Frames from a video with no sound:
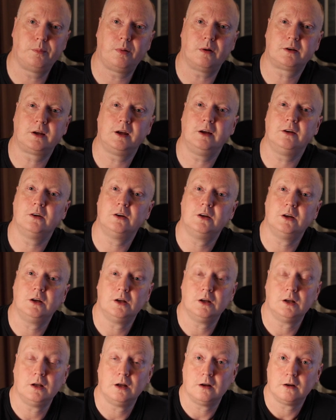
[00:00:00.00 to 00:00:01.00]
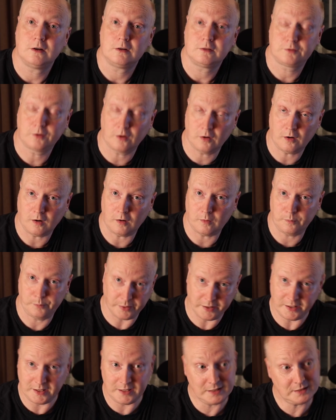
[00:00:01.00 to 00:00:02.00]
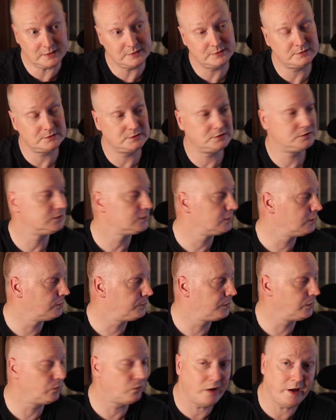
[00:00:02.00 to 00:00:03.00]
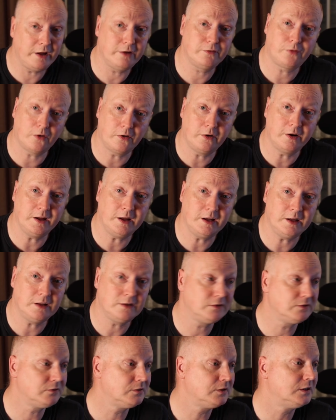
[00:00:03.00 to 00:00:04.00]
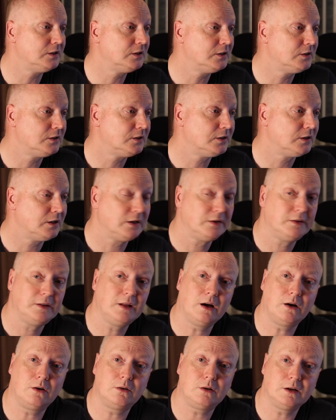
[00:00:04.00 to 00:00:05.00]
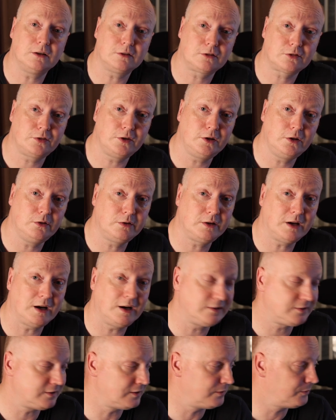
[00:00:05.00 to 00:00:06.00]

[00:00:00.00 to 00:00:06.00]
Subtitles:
Pocket 4P. You've been waiting for it. Now, as for you guys in